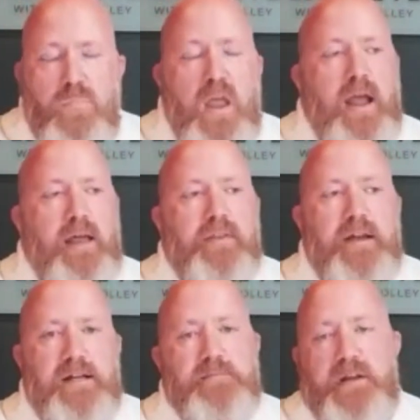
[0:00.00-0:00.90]
And the
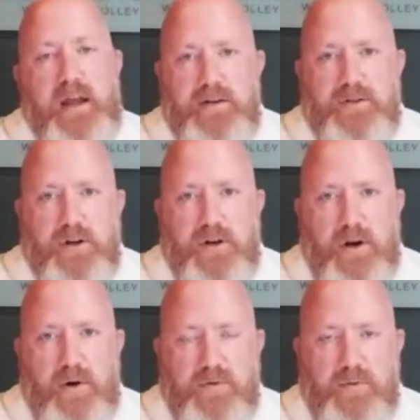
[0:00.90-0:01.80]
SBA is going to
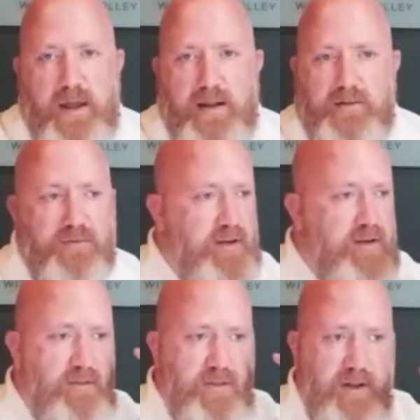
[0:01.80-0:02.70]
go through that
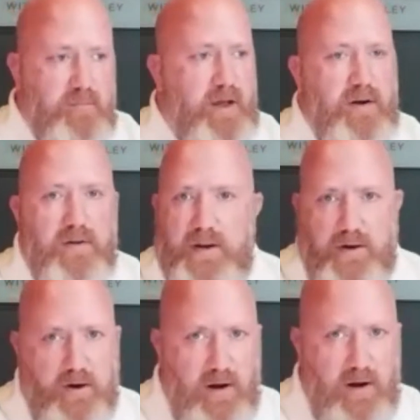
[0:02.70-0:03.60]
stinking thing better than
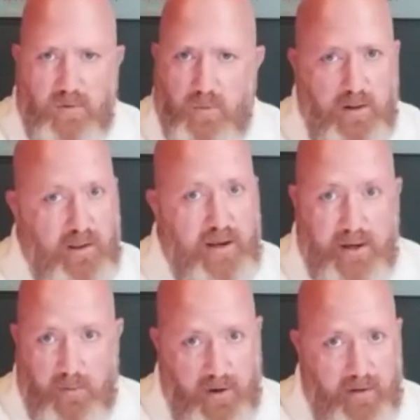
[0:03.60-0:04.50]
your accountant will
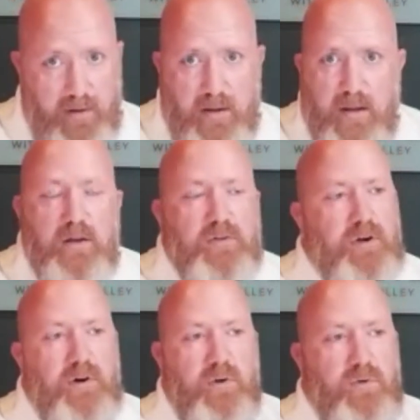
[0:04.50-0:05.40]
anyway.
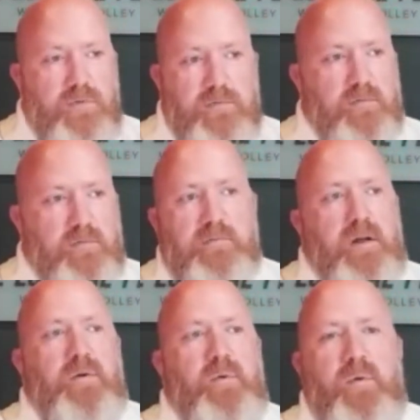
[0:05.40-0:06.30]
So
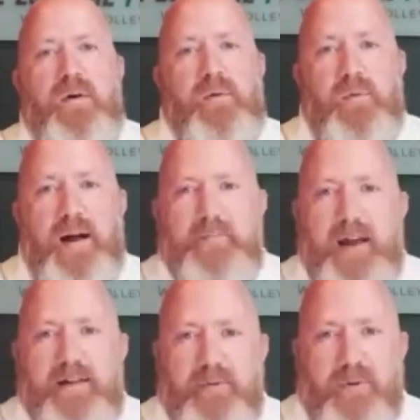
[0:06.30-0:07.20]
why
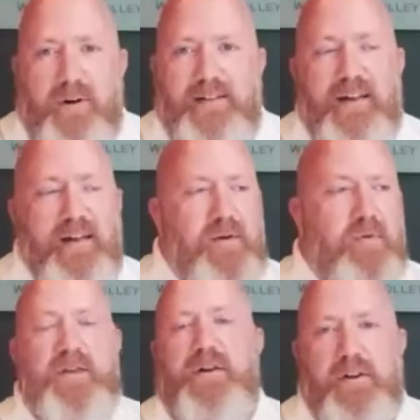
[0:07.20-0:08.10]
pay for it
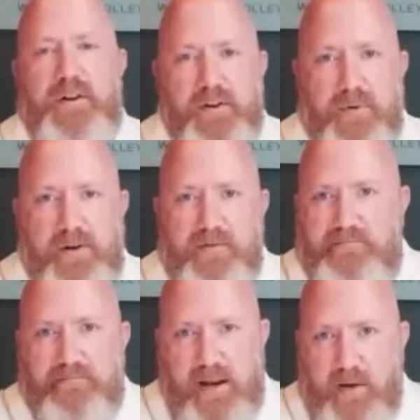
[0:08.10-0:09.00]
when they're going to do it
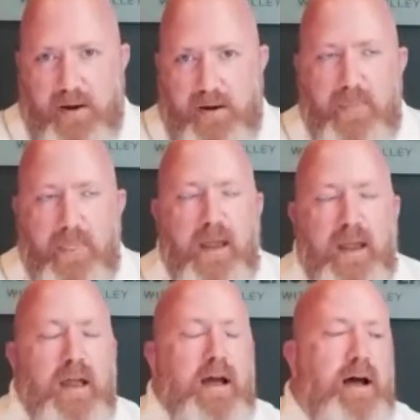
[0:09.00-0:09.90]
anyway?
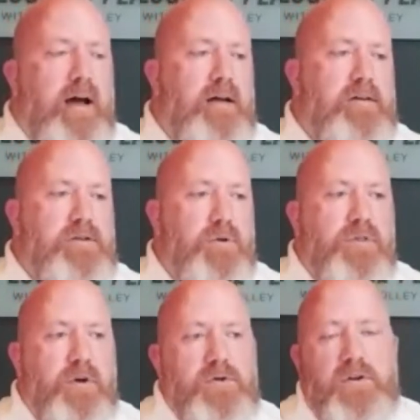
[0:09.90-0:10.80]
So
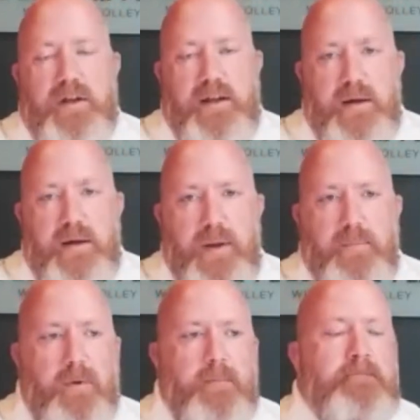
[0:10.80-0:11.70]
those are the key
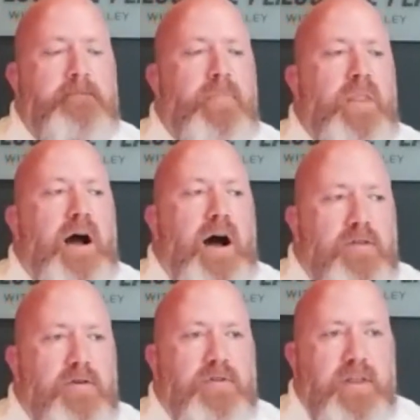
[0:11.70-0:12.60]
people.
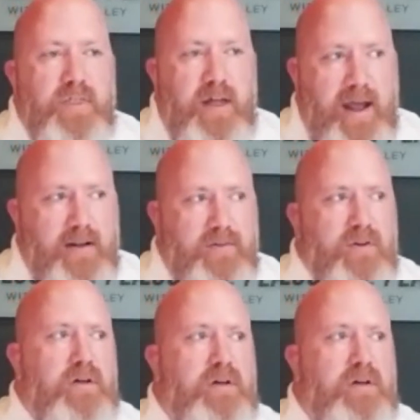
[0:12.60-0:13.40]
Other than that,